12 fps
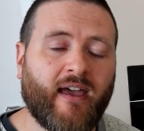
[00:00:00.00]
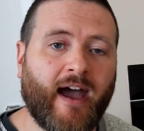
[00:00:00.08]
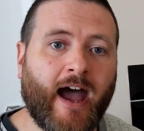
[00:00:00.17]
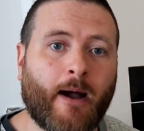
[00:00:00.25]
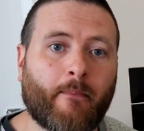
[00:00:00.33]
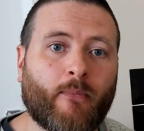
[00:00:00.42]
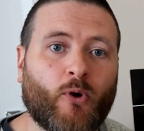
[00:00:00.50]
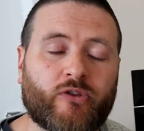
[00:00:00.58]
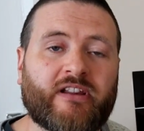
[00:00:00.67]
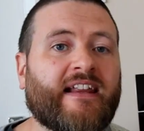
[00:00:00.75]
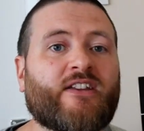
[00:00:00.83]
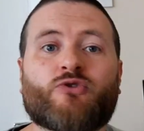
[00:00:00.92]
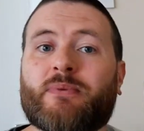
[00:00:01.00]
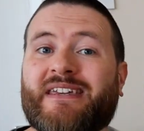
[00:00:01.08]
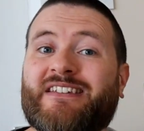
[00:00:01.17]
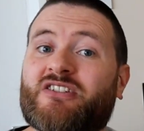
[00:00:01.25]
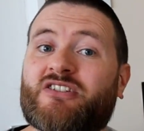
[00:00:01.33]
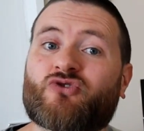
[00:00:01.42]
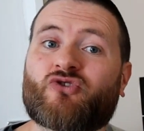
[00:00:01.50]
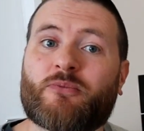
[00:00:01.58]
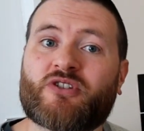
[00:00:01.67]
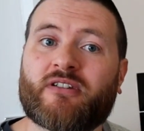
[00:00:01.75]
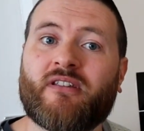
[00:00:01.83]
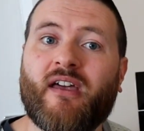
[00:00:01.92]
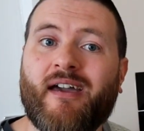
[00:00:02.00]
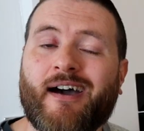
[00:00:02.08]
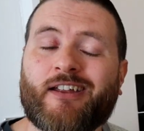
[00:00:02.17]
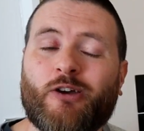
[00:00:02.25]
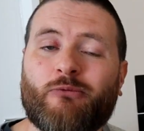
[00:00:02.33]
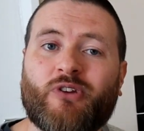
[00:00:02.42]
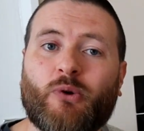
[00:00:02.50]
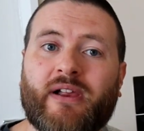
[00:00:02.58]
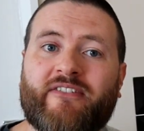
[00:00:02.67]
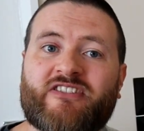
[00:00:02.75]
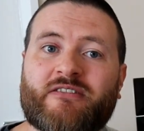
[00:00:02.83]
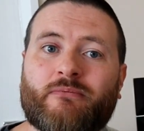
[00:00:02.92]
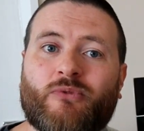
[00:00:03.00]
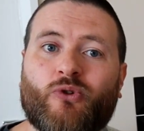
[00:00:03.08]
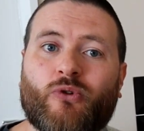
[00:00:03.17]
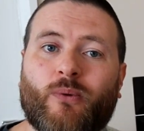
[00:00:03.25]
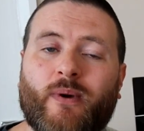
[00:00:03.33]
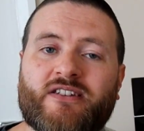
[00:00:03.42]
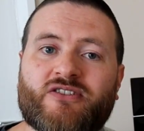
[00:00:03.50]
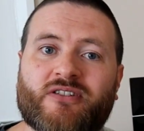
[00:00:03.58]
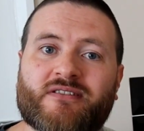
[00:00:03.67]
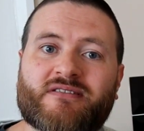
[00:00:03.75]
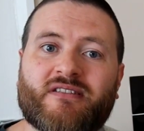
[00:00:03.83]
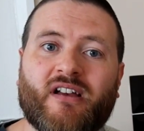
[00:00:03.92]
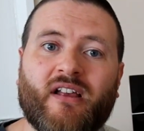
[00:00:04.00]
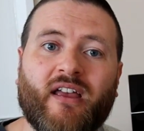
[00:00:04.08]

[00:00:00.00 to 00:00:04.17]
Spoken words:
All the links will be in the description, and hopefully we'll have some more questions.